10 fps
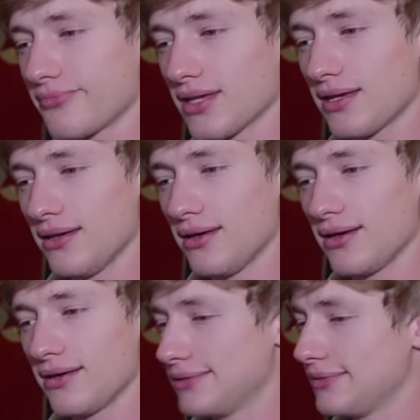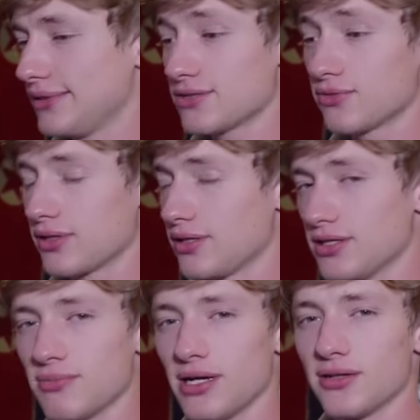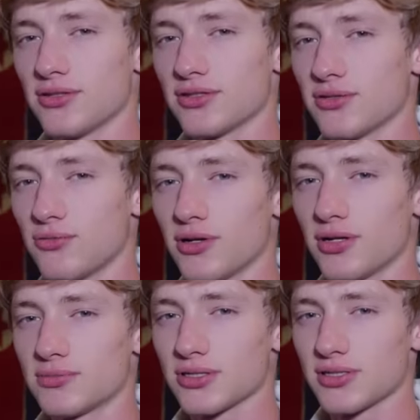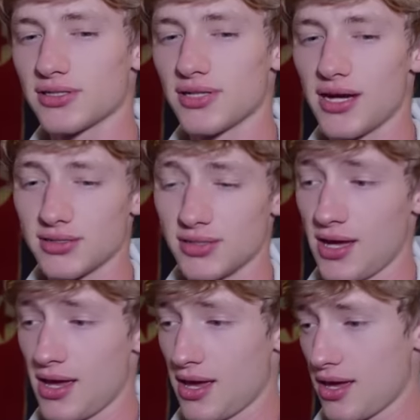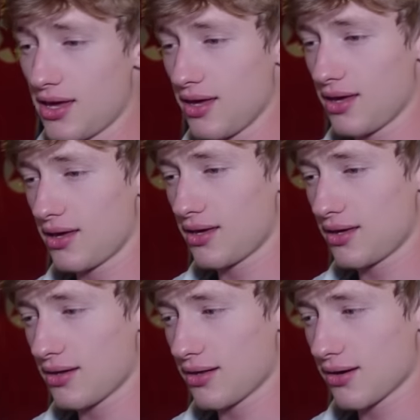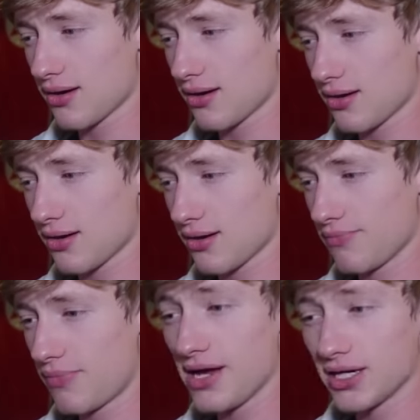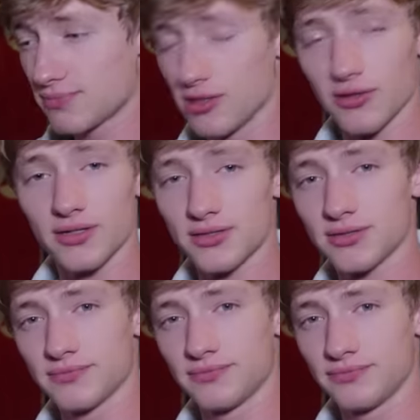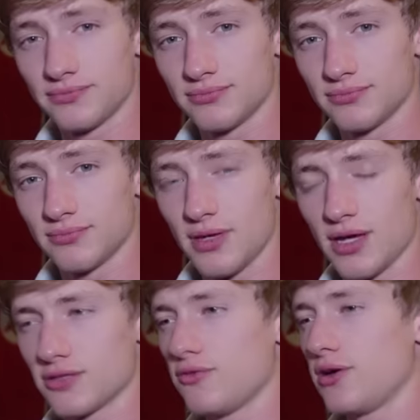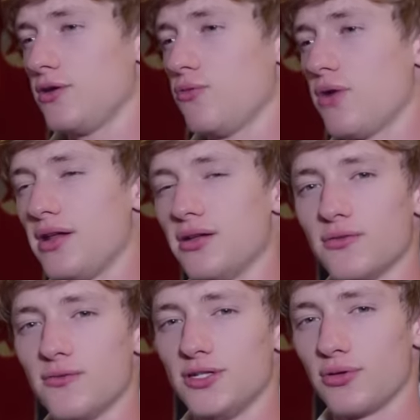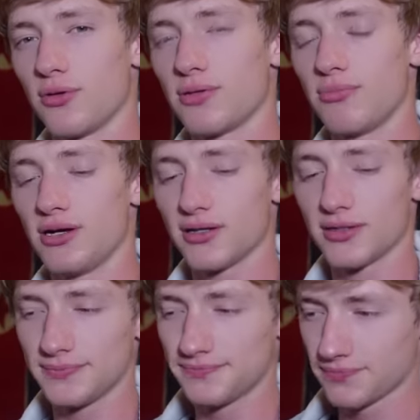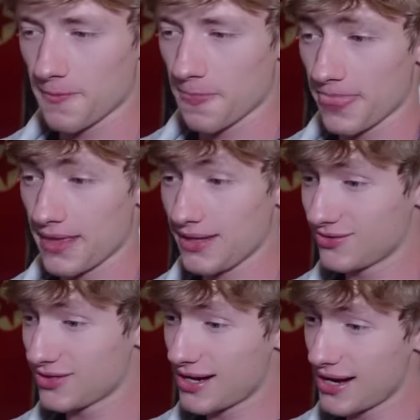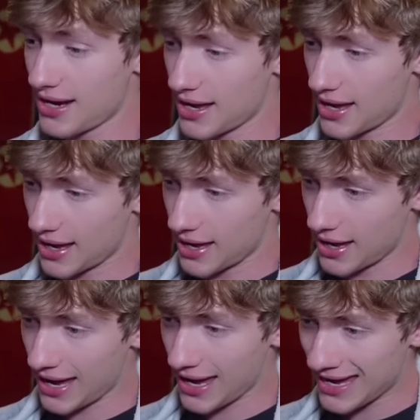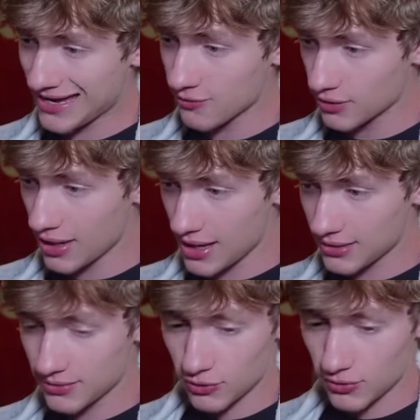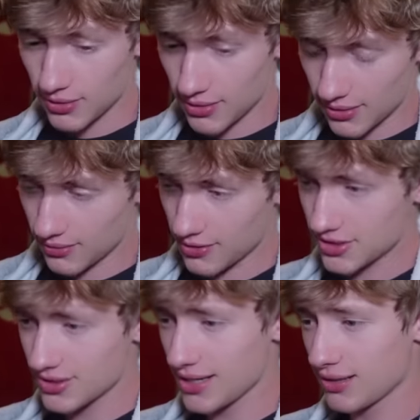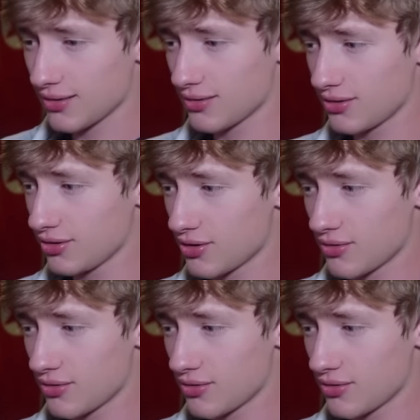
Uh, it is what it is, man. Just a 100% Saxon. Uh, my experience as a very white individual in America is that I have gotten let's say, you know,